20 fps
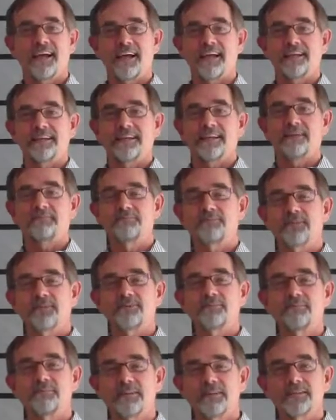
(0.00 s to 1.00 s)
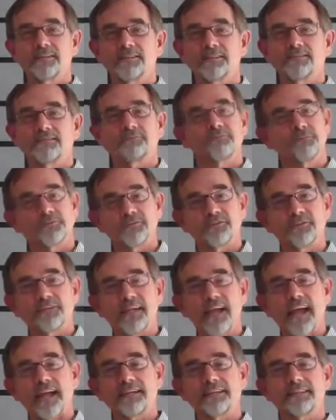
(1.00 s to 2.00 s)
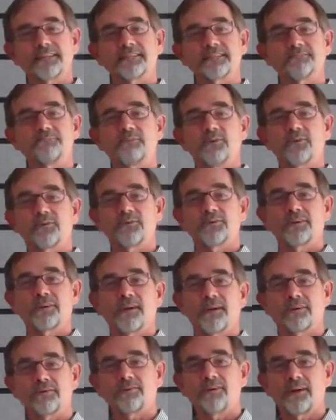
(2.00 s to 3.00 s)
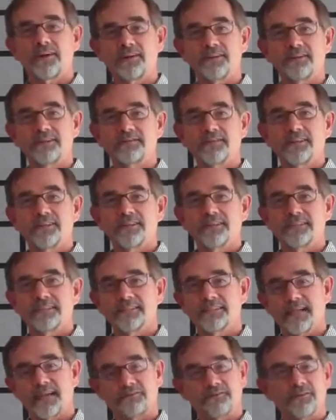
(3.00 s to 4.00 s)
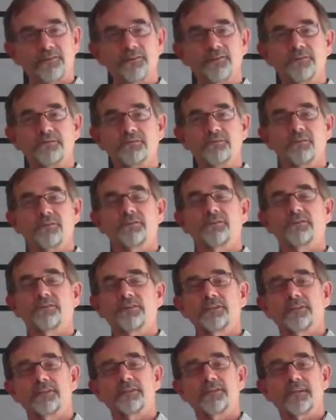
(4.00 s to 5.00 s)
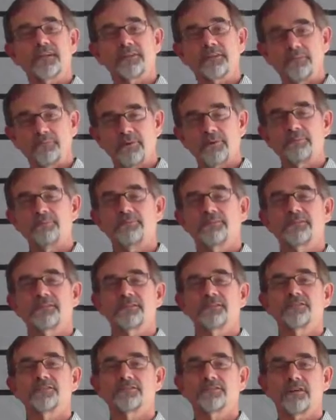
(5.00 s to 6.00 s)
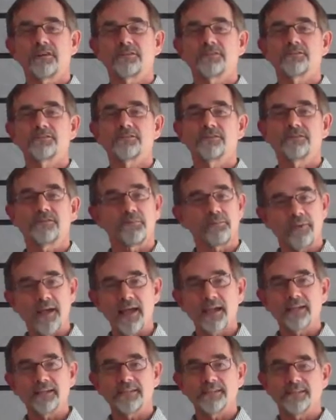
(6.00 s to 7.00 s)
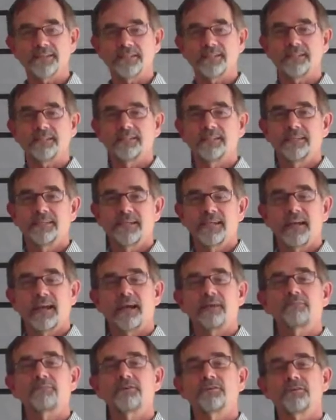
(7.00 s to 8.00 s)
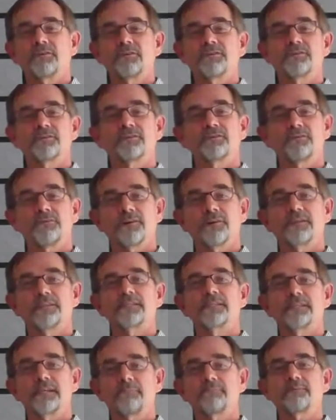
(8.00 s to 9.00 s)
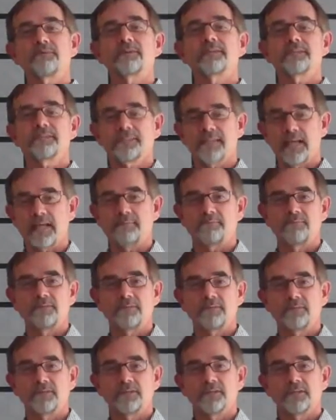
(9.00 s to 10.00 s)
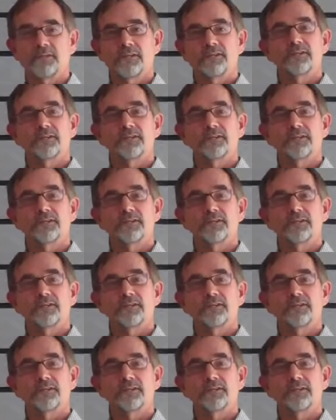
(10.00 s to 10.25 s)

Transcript: Hi, I'm Darrell Mullis from Stratactics in Boulder, Colorado. This afternoon we're going to look at the purpose and structure of the balance sheet. I'm going to use a very simple example